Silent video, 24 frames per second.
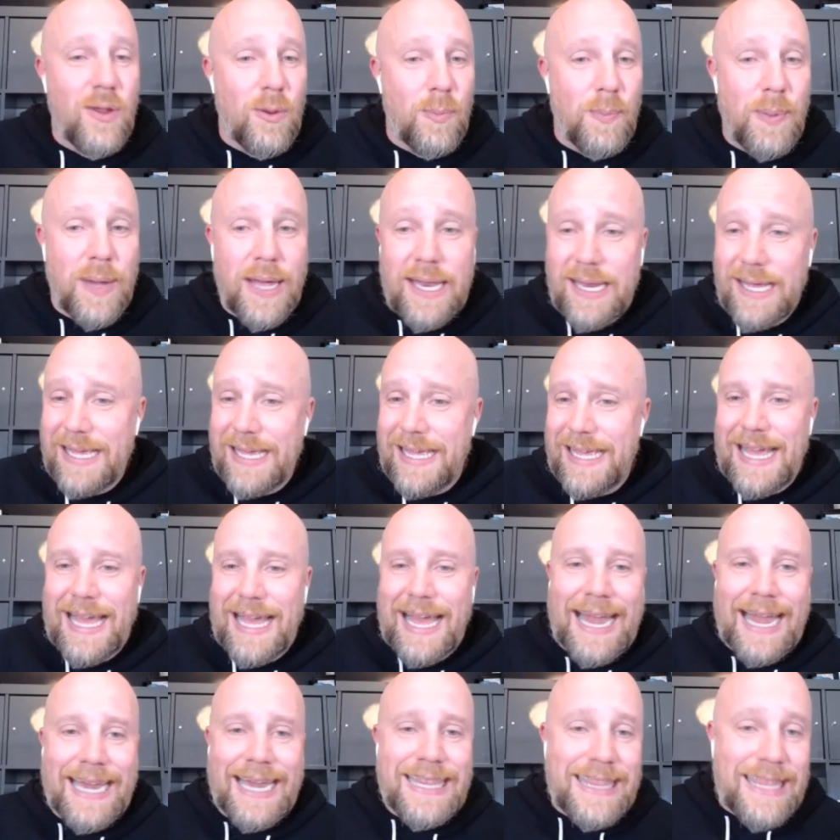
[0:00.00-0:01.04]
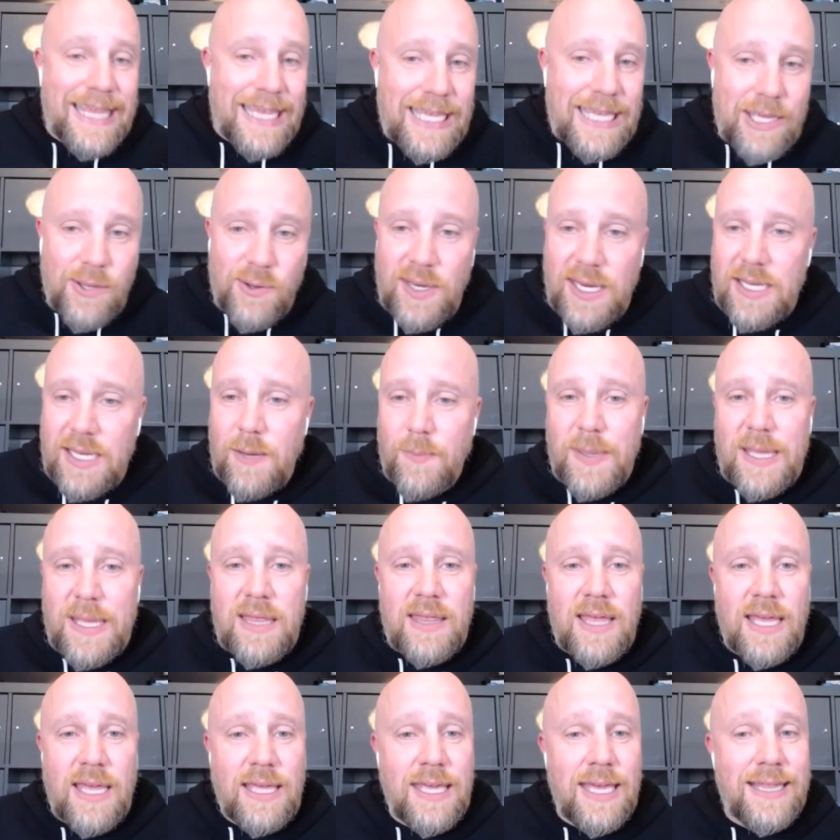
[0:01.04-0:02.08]
But I think you need to be
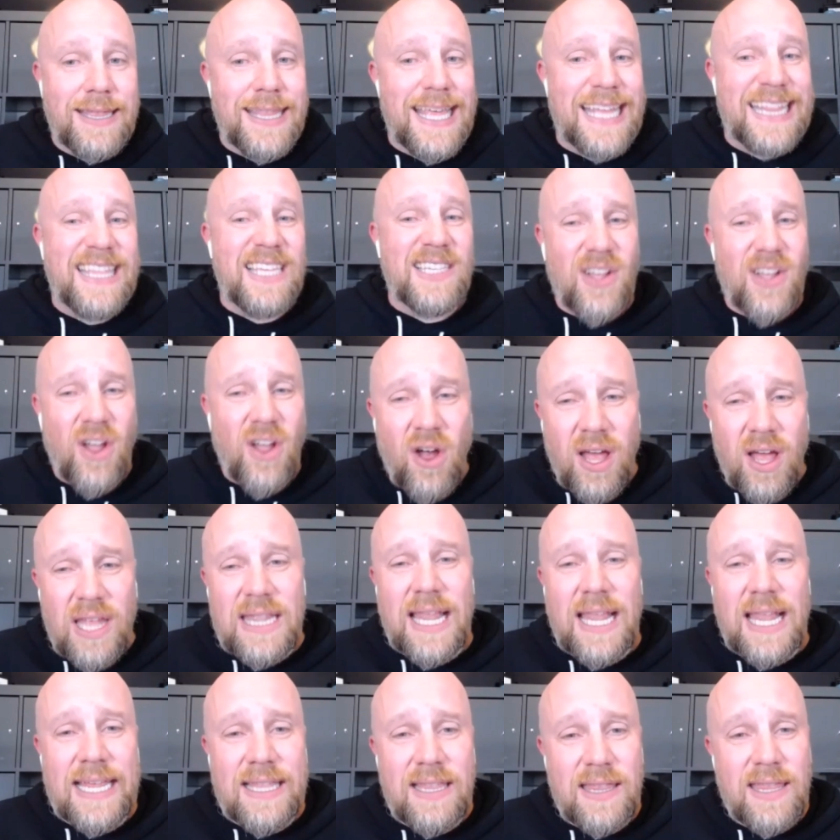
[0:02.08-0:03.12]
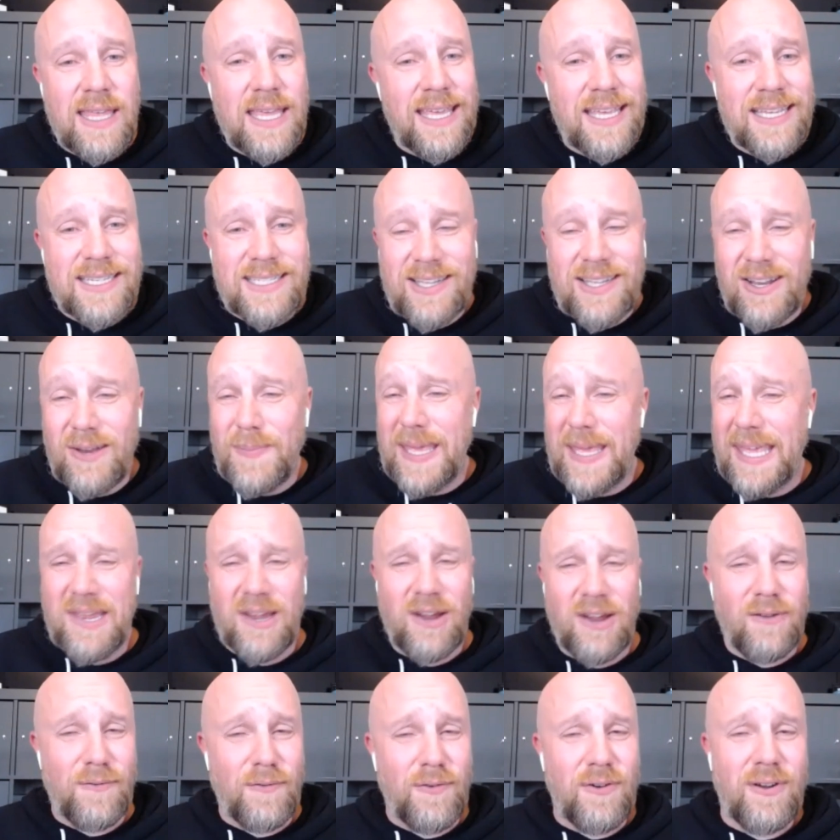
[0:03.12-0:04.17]
thinking that this online thing is going to be
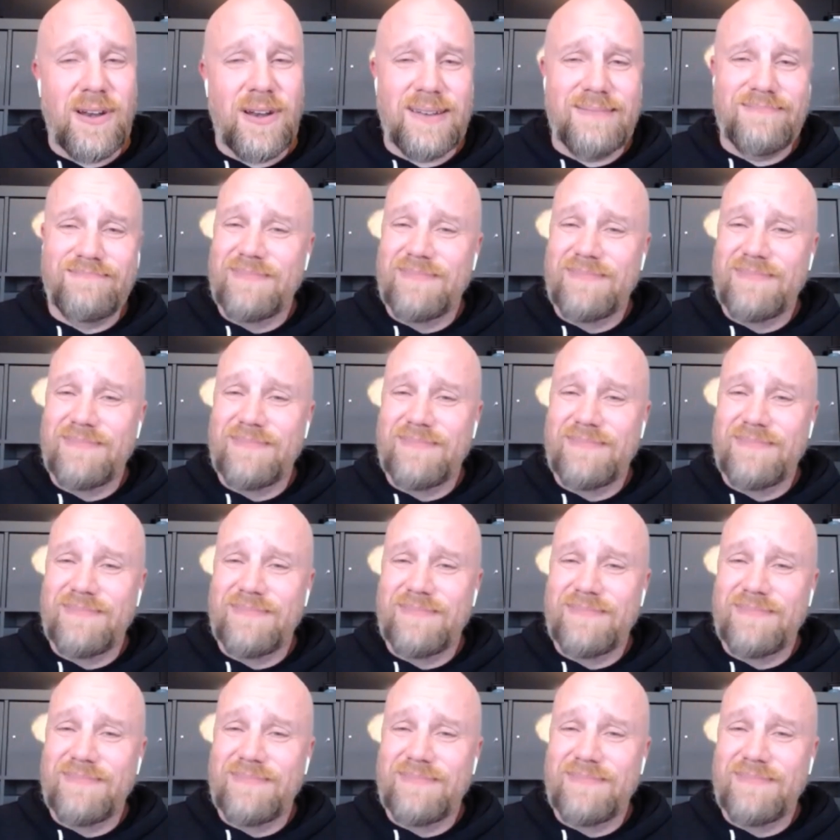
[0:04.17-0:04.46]
here for,